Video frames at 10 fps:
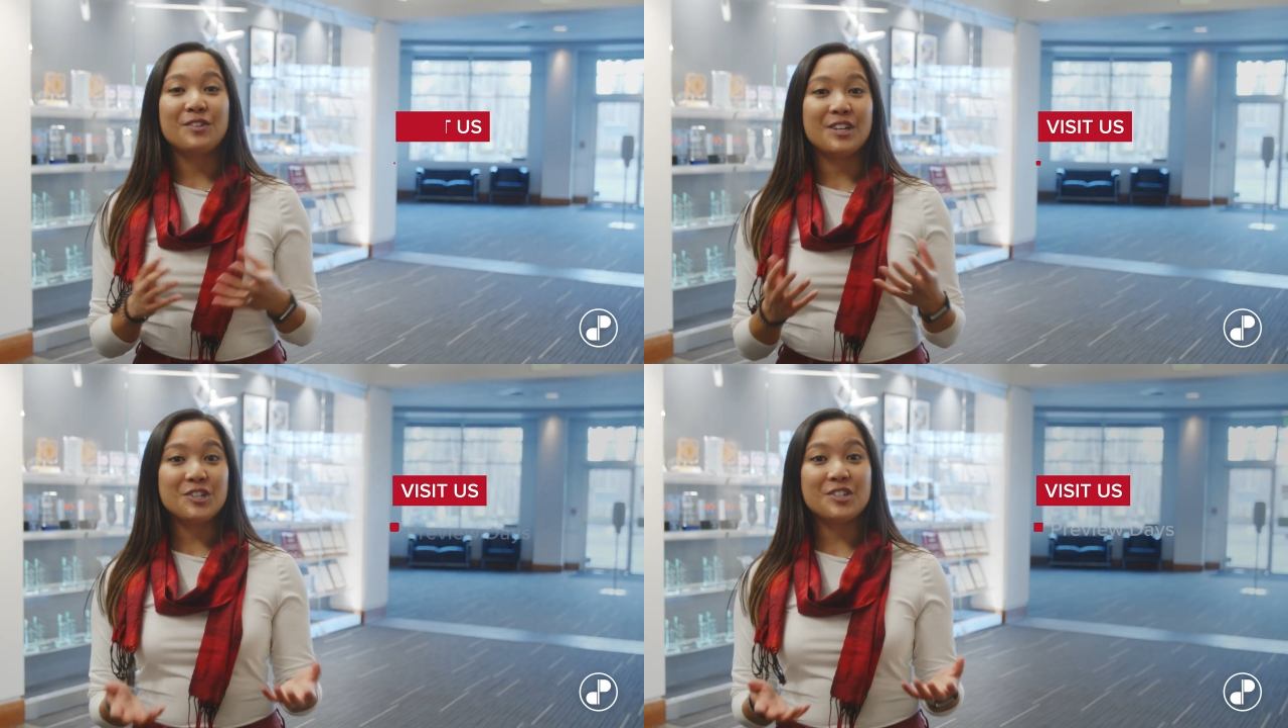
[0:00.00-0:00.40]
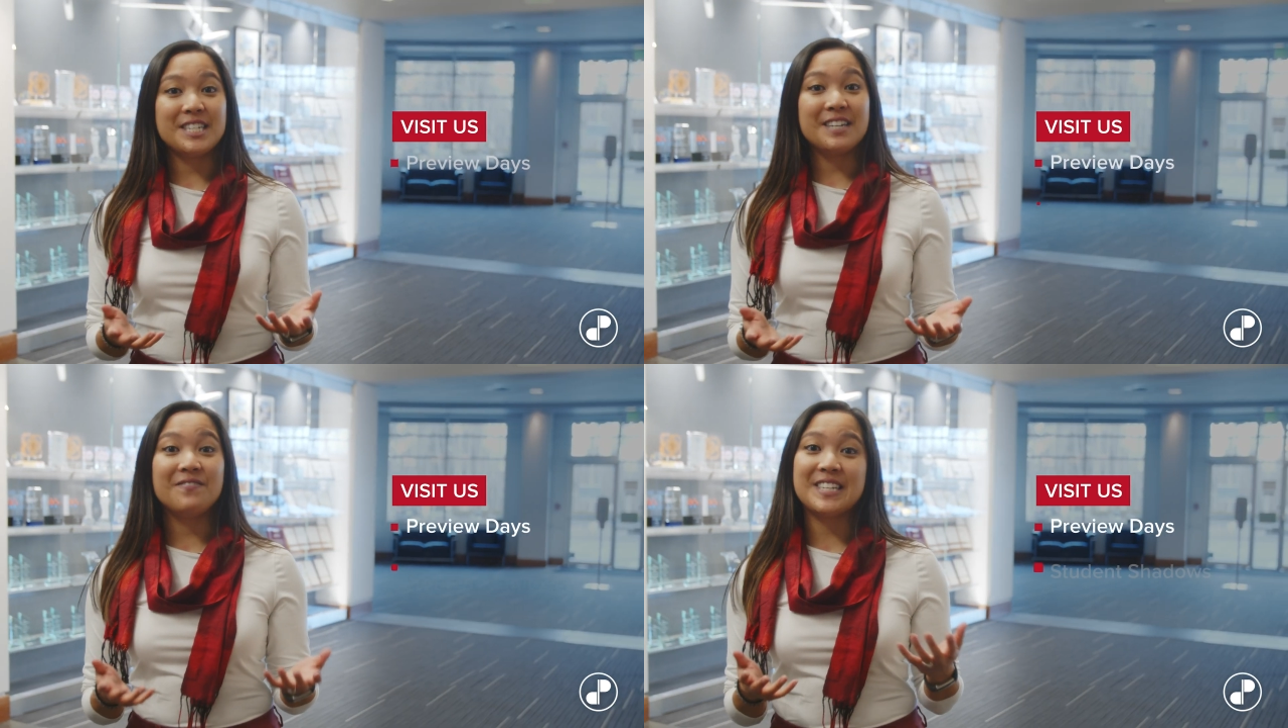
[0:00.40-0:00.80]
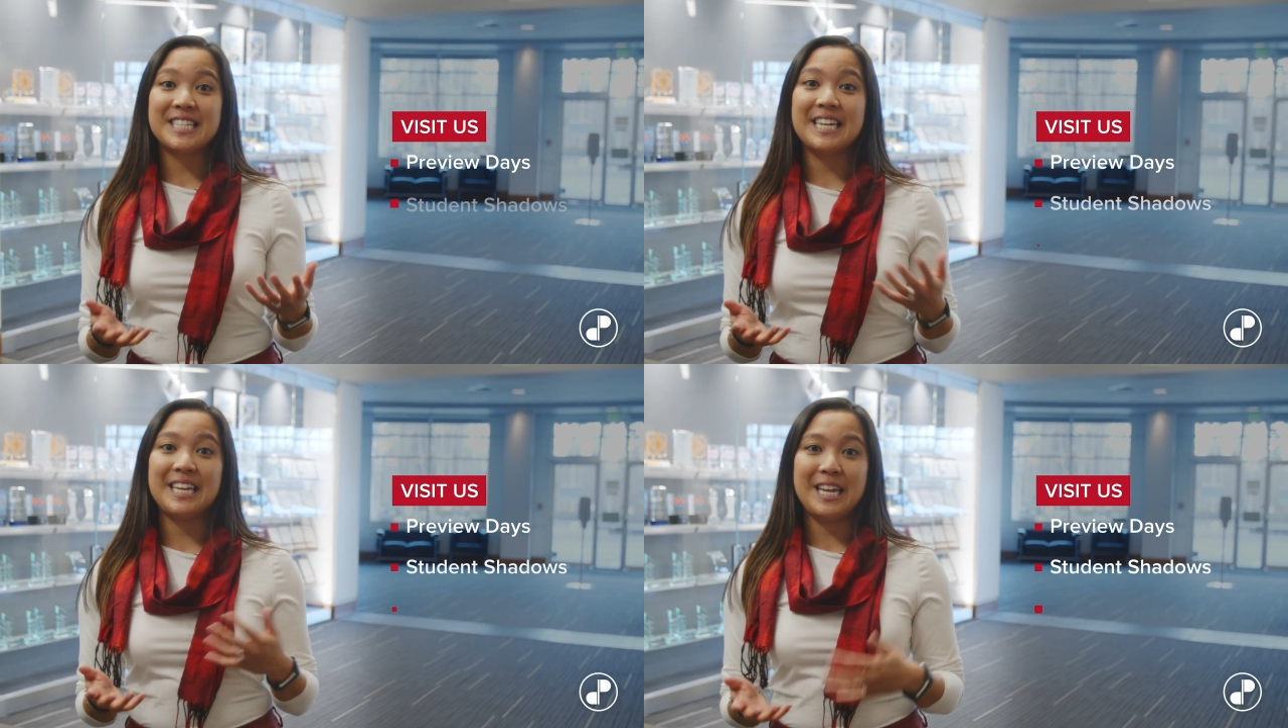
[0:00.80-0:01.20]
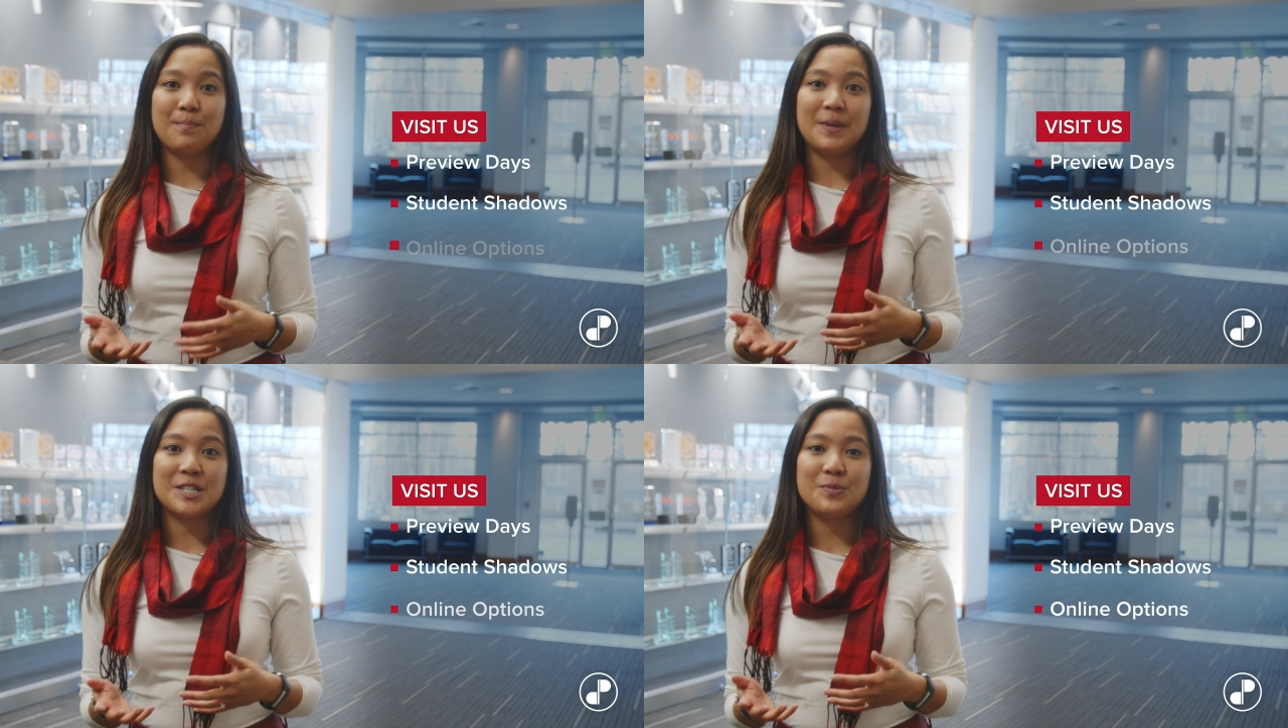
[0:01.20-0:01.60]
If you're interested in visiting
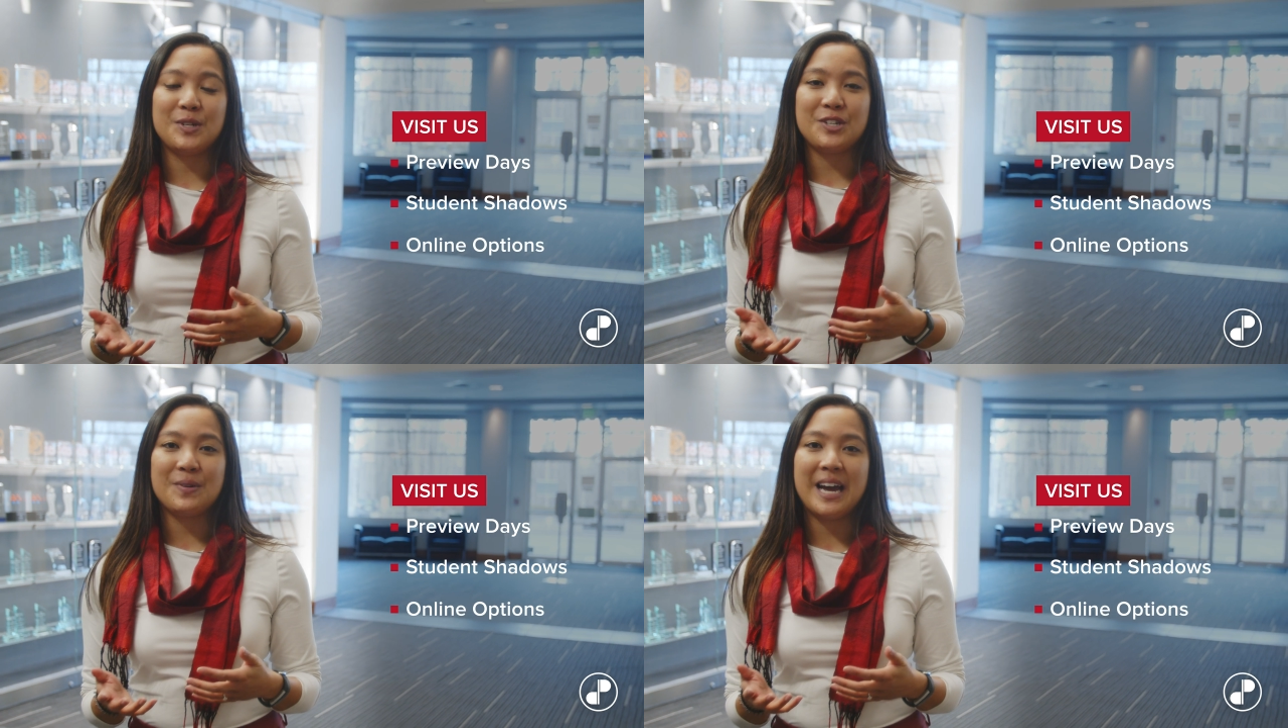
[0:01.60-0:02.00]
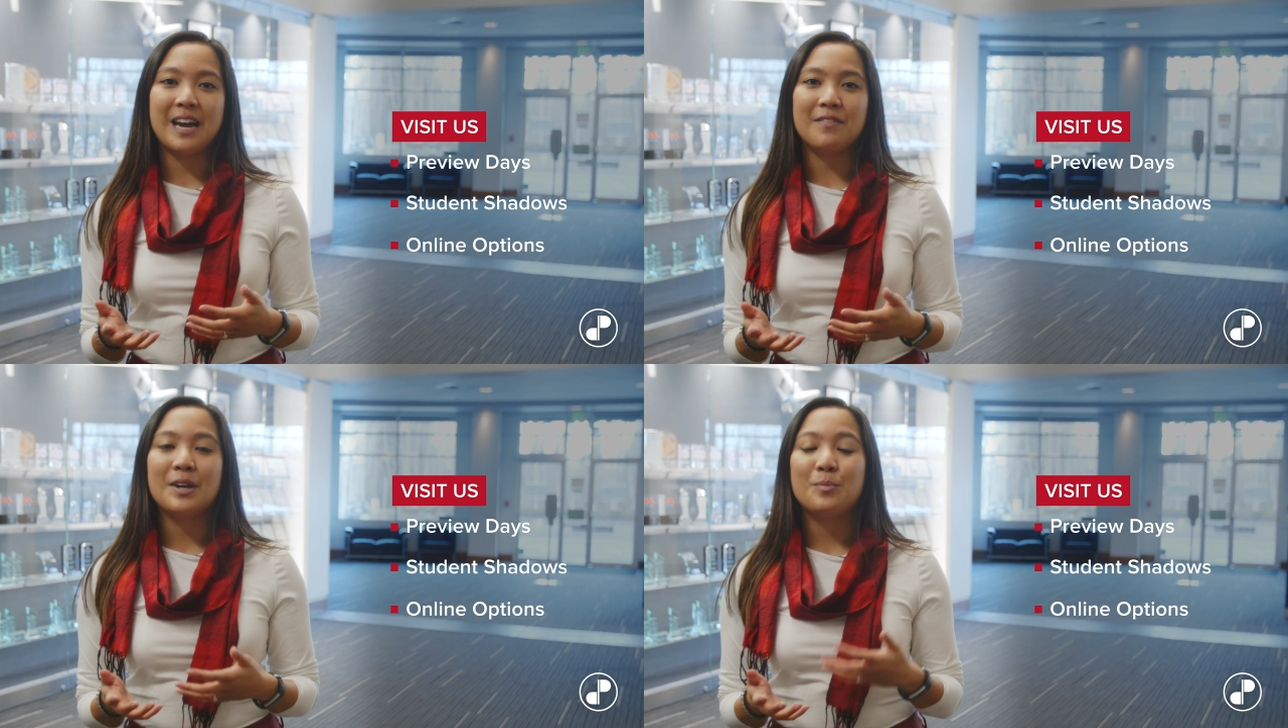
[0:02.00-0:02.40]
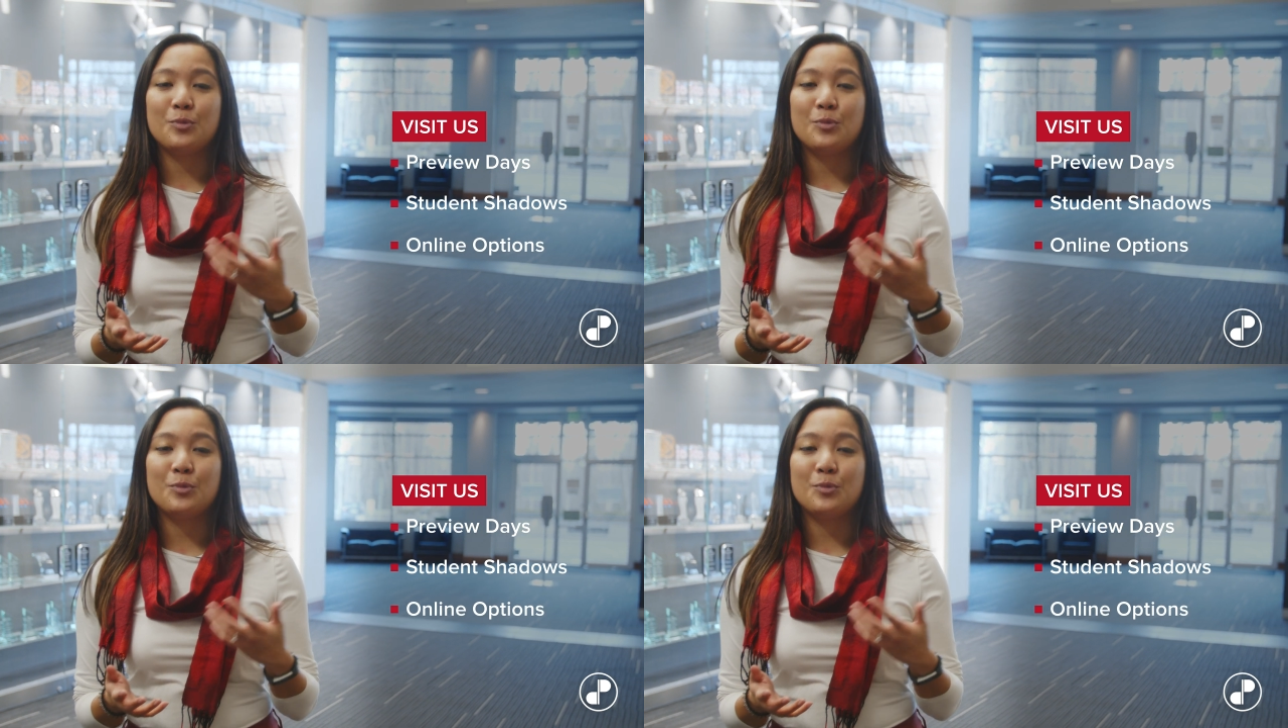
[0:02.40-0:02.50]
campus, we do have